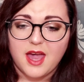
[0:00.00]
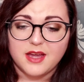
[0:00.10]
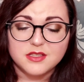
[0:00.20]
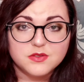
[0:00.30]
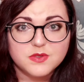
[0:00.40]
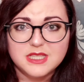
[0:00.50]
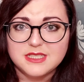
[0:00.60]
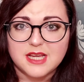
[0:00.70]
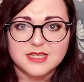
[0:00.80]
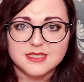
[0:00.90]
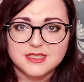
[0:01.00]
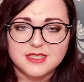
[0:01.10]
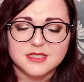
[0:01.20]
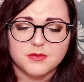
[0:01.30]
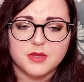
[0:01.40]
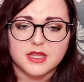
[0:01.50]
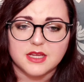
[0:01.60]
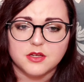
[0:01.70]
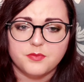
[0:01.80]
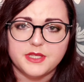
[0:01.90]
And it's really sad to see something
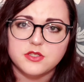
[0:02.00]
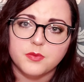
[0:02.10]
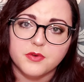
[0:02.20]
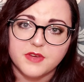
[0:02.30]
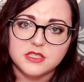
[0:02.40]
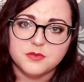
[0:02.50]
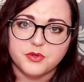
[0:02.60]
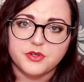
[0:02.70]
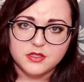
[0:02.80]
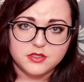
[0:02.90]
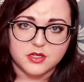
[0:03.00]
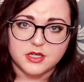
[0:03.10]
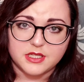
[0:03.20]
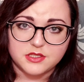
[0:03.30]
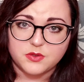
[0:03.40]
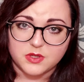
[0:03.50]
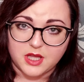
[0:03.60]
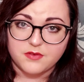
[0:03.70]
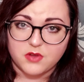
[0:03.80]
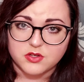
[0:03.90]
that could be so preventable turn into a
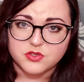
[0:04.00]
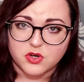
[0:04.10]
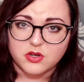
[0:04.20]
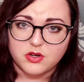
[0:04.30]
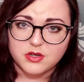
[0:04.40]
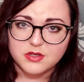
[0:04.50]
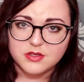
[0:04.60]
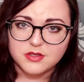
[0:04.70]
lifelong struggle.